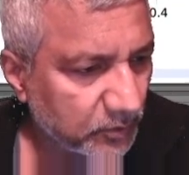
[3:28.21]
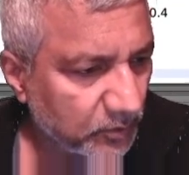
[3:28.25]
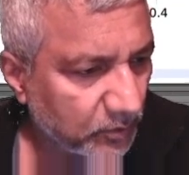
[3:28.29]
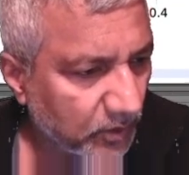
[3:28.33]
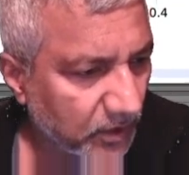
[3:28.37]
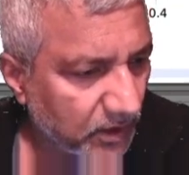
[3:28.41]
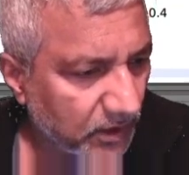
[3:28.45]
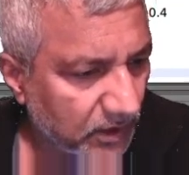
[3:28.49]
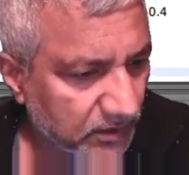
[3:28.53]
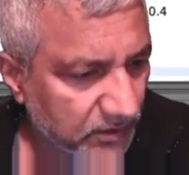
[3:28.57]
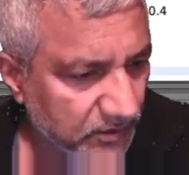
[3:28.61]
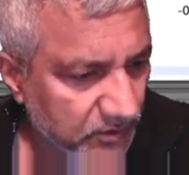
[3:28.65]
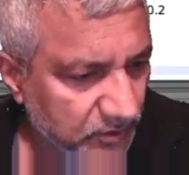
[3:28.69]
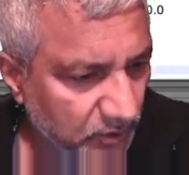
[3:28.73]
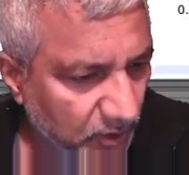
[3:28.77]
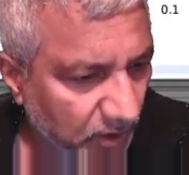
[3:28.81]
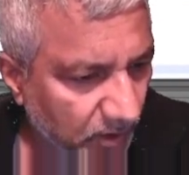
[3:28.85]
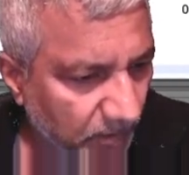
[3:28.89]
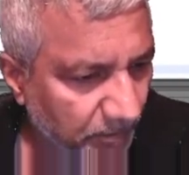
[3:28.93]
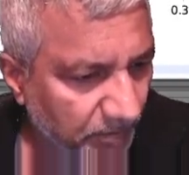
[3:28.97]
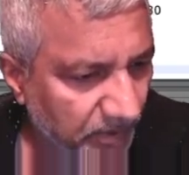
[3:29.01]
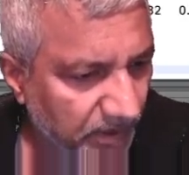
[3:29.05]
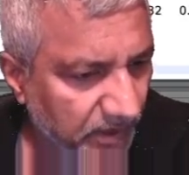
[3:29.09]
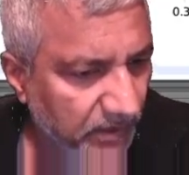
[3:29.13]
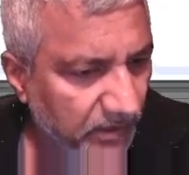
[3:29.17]
are
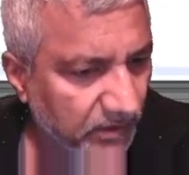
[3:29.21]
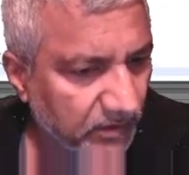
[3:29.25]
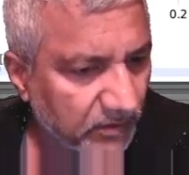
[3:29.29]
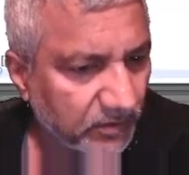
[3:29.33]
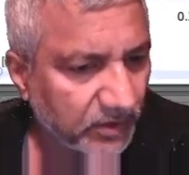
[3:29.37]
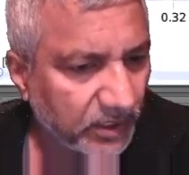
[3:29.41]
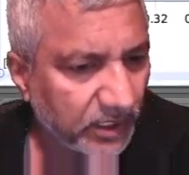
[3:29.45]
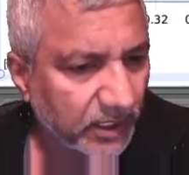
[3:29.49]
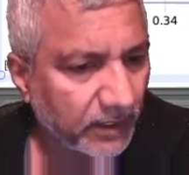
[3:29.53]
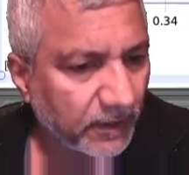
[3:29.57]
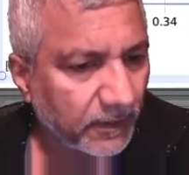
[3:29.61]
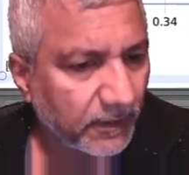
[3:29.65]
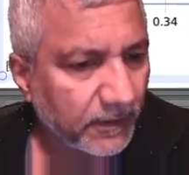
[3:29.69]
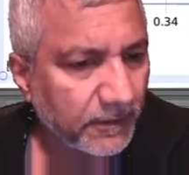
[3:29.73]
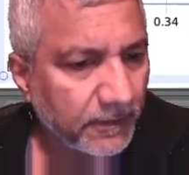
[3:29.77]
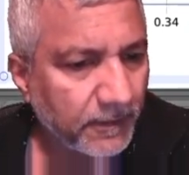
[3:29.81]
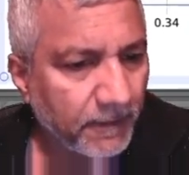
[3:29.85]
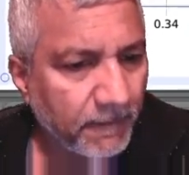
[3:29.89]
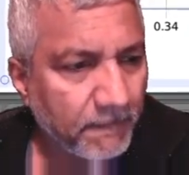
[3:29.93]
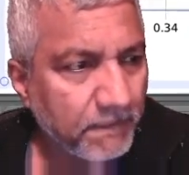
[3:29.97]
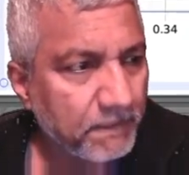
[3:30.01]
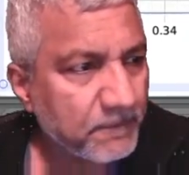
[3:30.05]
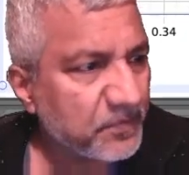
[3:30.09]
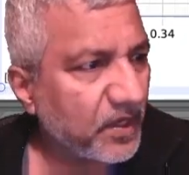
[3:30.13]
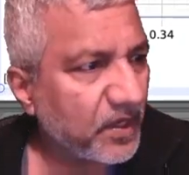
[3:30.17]
dropping it. Okay.
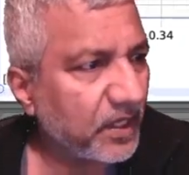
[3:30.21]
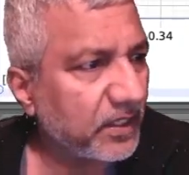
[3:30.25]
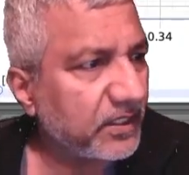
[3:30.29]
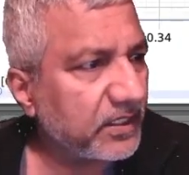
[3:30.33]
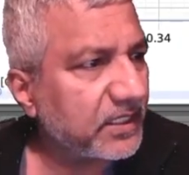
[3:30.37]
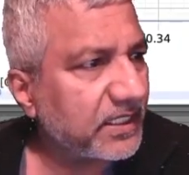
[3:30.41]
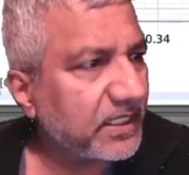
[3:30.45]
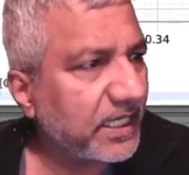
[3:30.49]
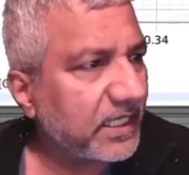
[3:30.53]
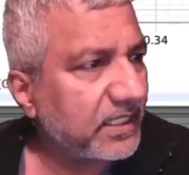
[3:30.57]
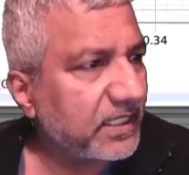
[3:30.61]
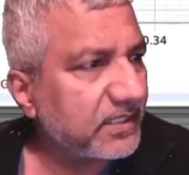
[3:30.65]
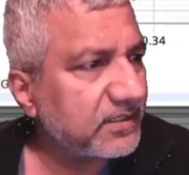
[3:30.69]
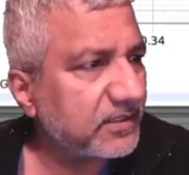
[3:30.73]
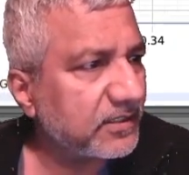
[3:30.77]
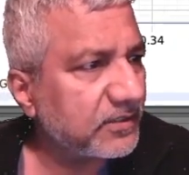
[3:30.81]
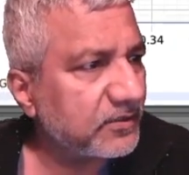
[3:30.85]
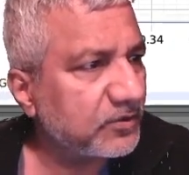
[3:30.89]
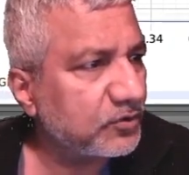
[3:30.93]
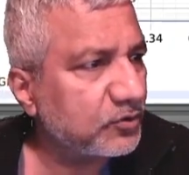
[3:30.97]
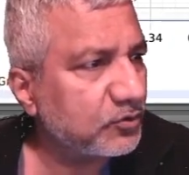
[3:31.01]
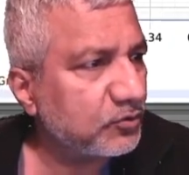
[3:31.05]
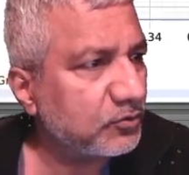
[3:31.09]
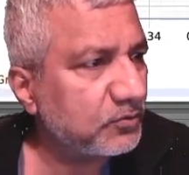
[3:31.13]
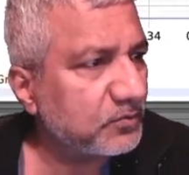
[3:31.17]
Now, in case it
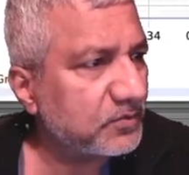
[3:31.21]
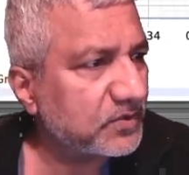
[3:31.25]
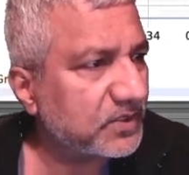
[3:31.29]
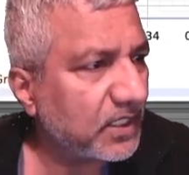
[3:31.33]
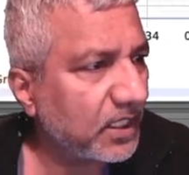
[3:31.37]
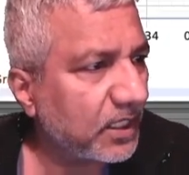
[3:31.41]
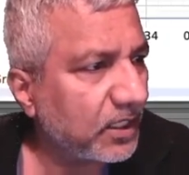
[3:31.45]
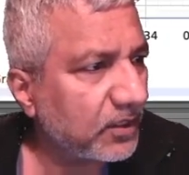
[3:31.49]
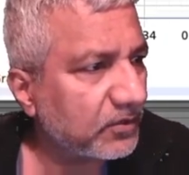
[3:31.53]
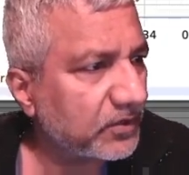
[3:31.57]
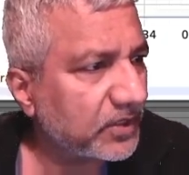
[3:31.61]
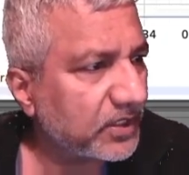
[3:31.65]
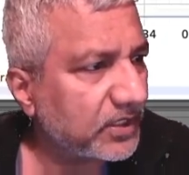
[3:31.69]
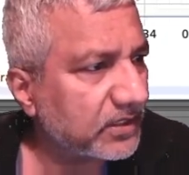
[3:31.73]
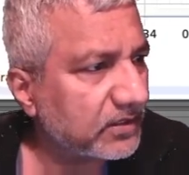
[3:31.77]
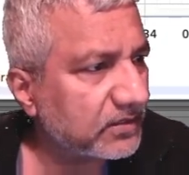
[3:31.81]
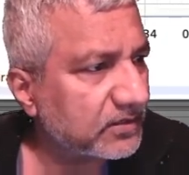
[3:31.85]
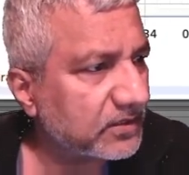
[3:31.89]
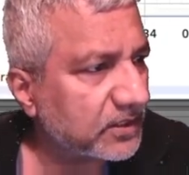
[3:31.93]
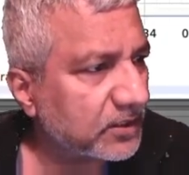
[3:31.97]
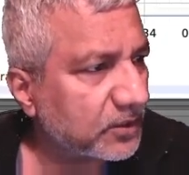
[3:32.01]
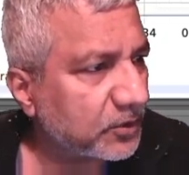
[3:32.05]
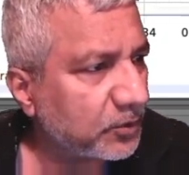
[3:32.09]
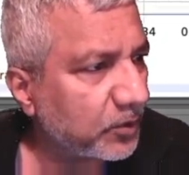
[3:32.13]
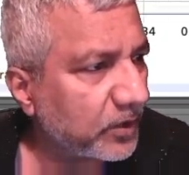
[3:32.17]
zooms out, here's
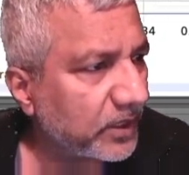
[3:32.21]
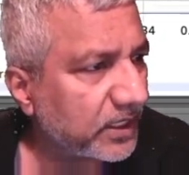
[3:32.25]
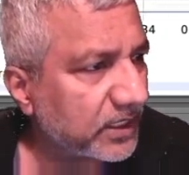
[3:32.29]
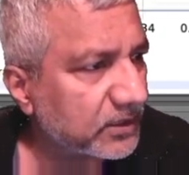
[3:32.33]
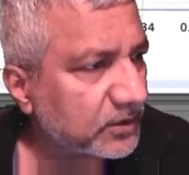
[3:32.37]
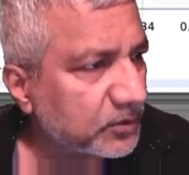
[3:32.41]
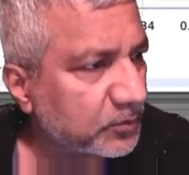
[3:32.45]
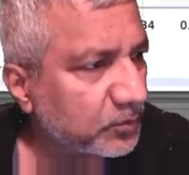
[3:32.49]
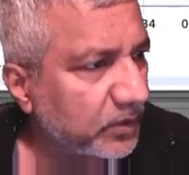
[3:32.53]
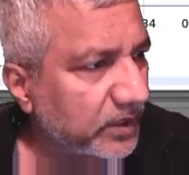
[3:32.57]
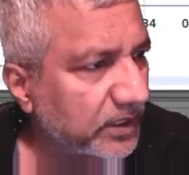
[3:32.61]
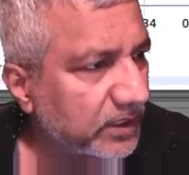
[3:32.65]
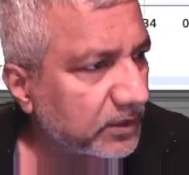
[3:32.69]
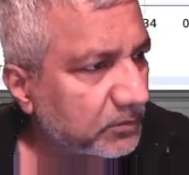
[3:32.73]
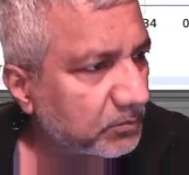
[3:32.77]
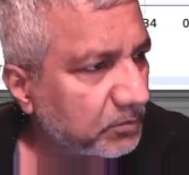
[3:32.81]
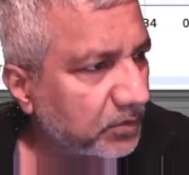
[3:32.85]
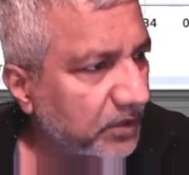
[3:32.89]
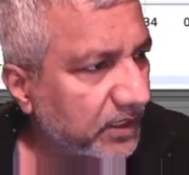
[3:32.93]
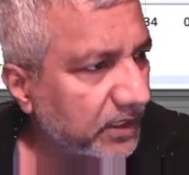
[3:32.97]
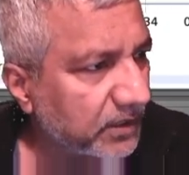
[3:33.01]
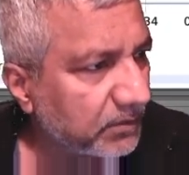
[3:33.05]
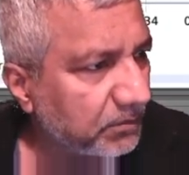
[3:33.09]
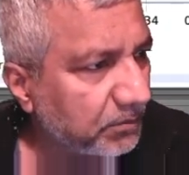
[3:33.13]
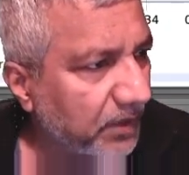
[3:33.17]
the quickest way to
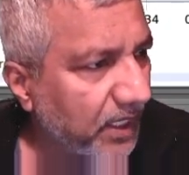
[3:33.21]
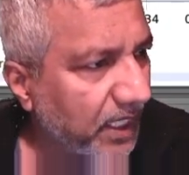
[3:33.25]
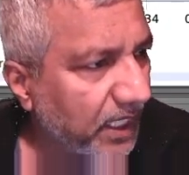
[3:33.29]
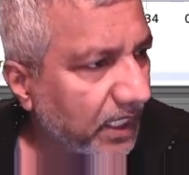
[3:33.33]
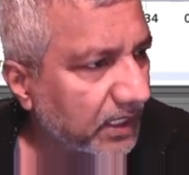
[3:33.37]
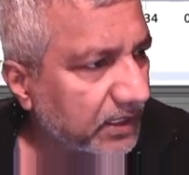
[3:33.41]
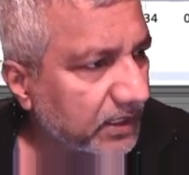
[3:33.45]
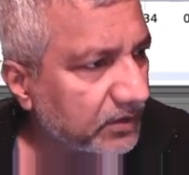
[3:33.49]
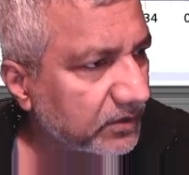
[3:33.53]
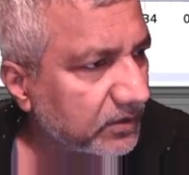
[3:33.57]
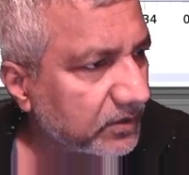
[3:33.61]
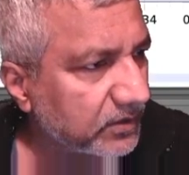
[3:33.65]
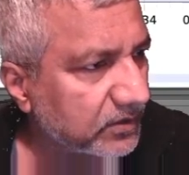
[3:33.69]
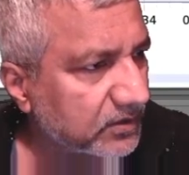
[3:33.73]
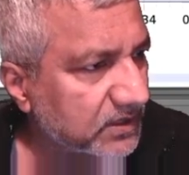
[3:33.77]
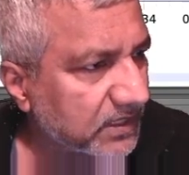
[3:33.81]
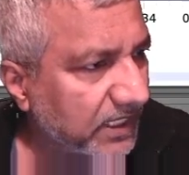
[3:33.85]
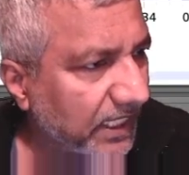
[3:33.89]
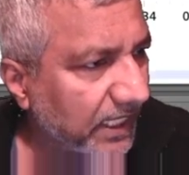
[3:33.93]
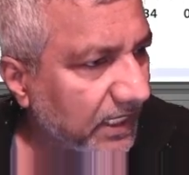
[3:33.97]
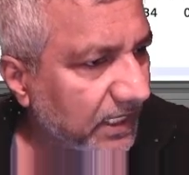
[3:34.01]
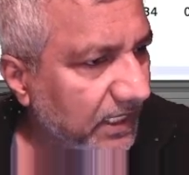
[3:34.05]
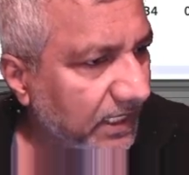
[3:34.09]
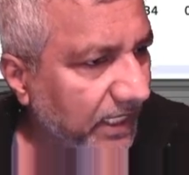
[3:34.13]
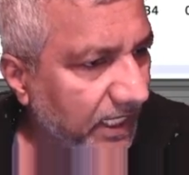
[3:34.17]
bring it back.
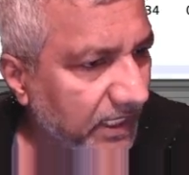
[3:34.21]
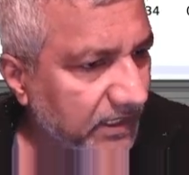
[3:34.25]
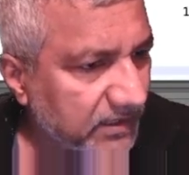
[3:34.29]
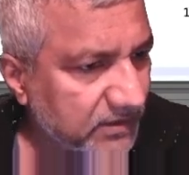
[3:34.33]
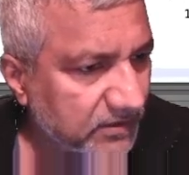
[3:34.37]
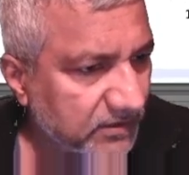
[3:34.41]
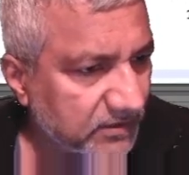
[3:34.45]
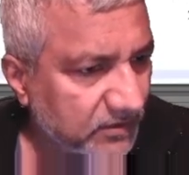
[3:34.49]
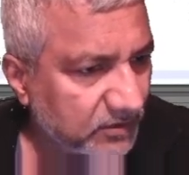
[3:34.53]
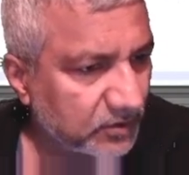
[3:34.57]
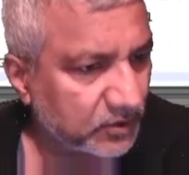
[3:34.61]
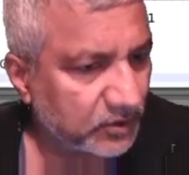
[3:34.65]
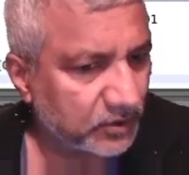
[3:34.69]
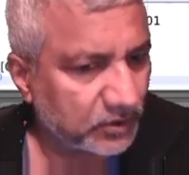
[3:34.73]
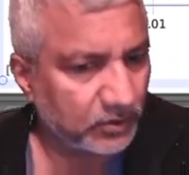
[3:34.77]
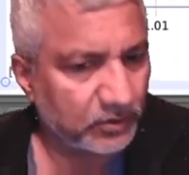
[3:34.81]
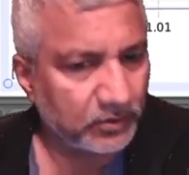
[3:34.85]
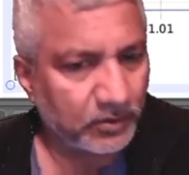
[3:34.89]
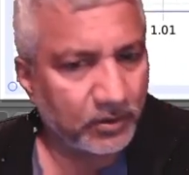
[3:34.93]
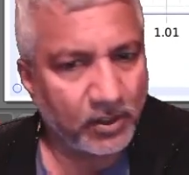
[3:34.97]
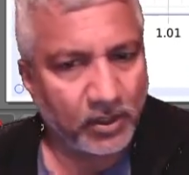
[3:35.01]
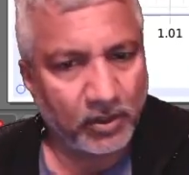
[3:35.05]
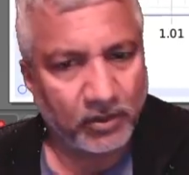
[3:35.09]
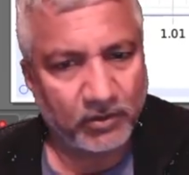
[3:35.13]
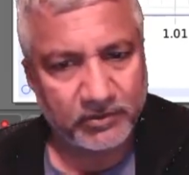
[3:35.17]
Scale axis to show
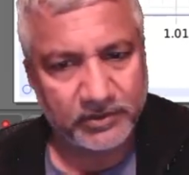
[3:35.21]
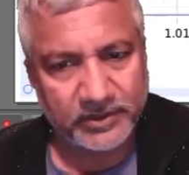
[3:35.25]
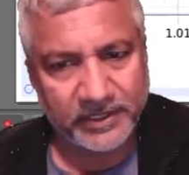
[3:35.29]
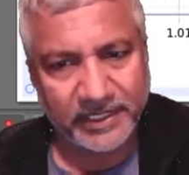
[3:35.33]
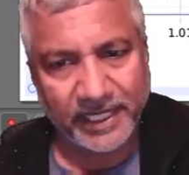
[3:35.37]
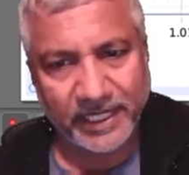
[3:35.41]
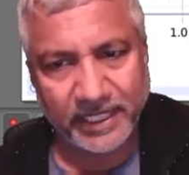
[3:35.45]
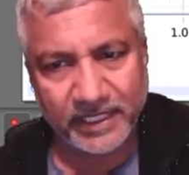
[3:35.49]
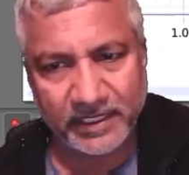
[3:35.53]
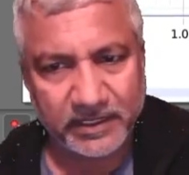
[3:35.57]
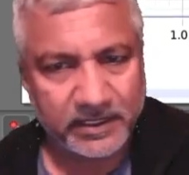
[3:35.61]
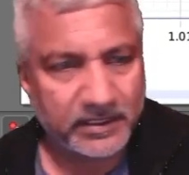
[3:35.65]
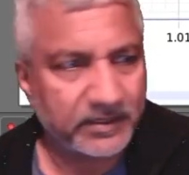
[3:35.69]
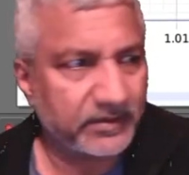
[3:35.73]
all data.